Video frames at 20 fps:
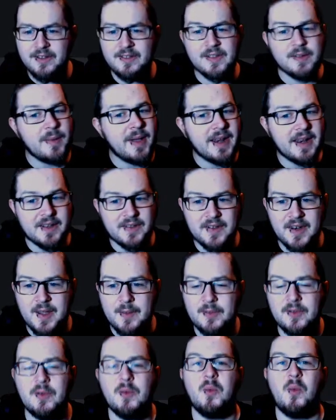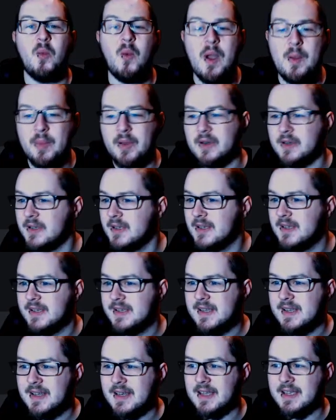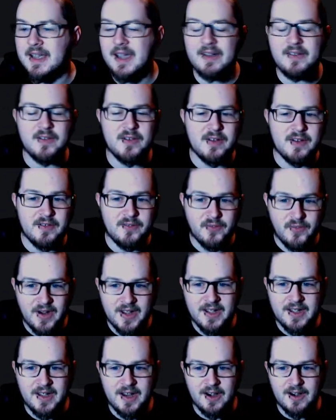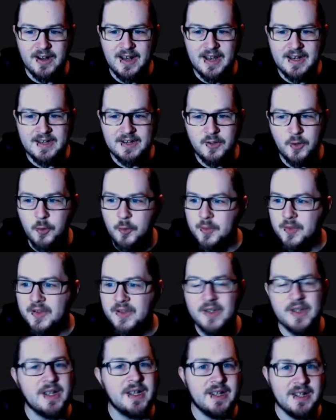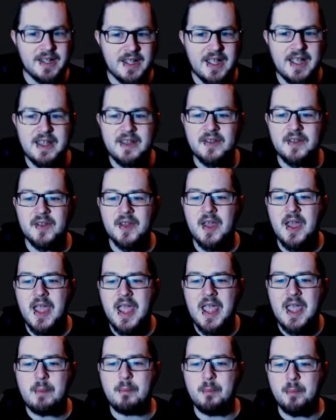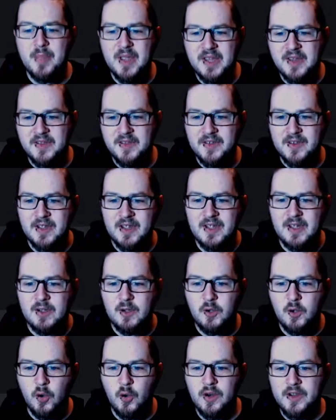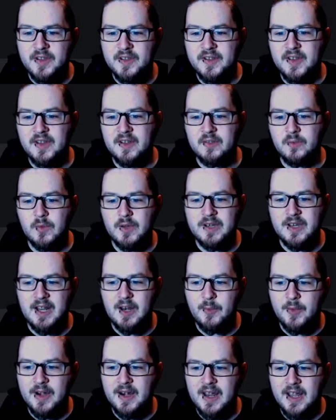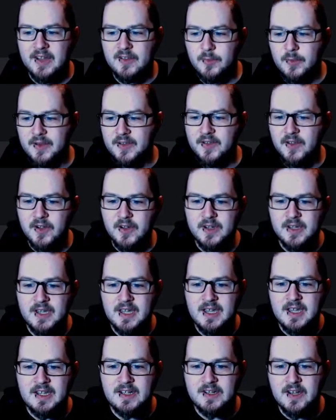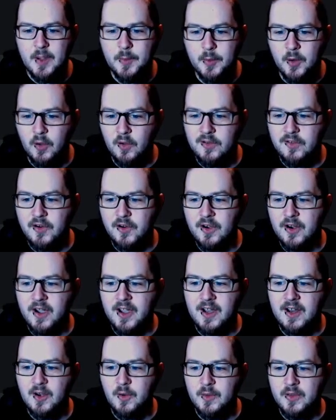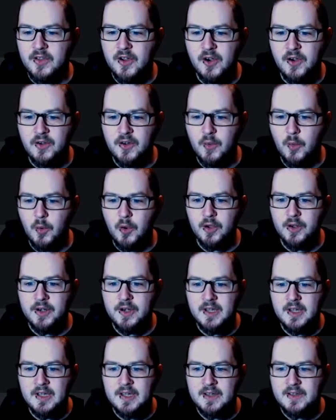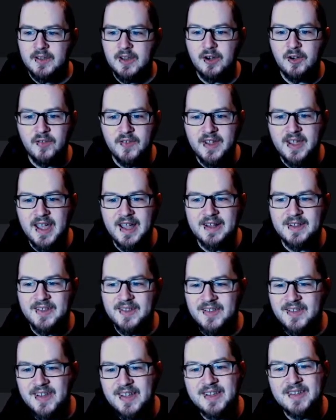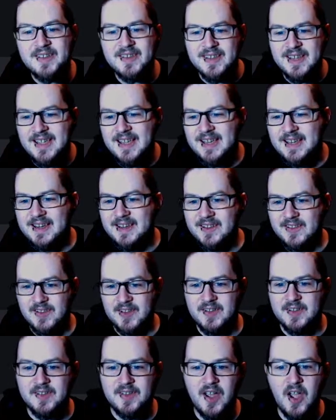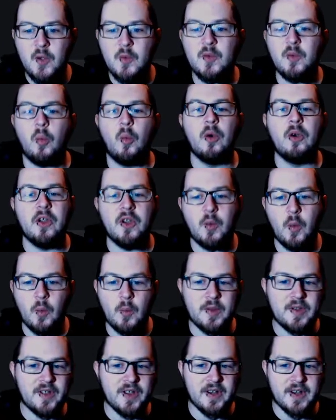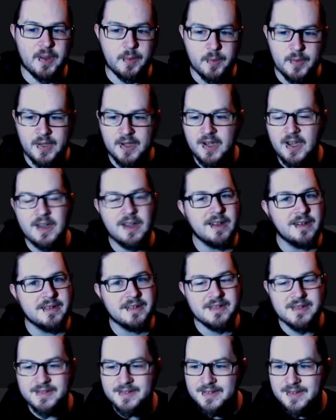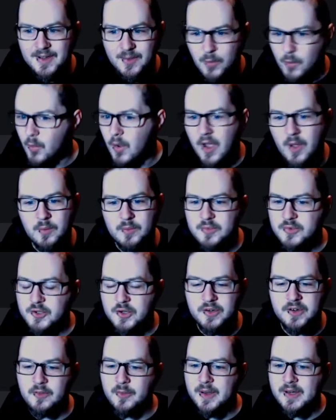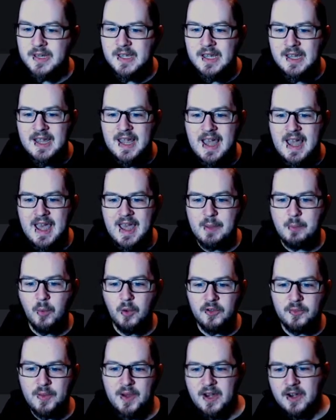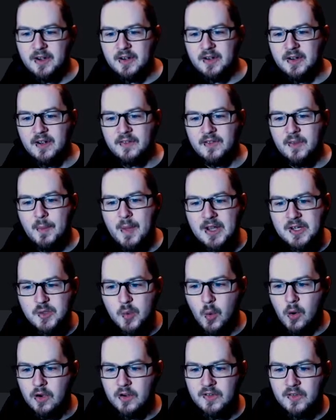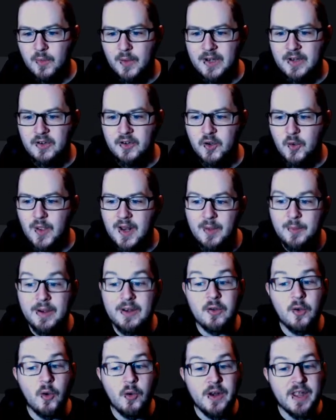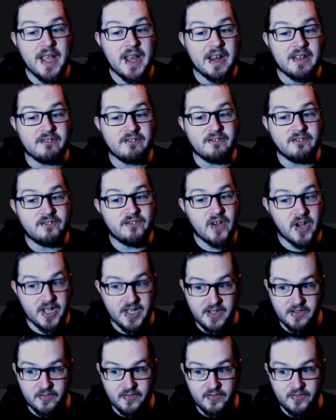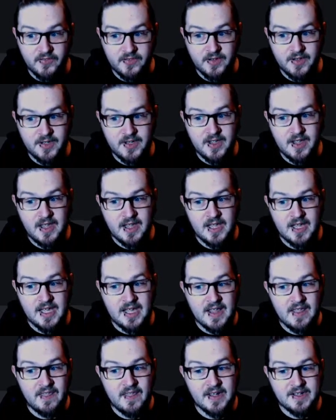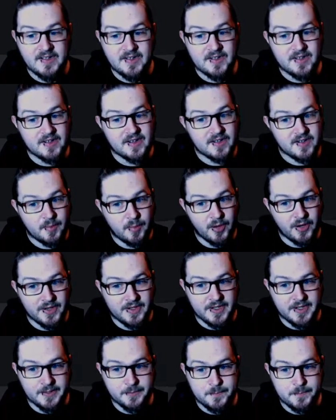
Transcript: The man is an absolute weapon. Like Glenn Coops is a beast. Goal of the season went to Hillenbrand, as we saw. Top goal scorer Igler with 31. Sekrovic had 16 assists. I was worried when we signed him. I shouldn't have been. Most player of the match awards went to Hillenbrand, only getting 5. That's disappointing.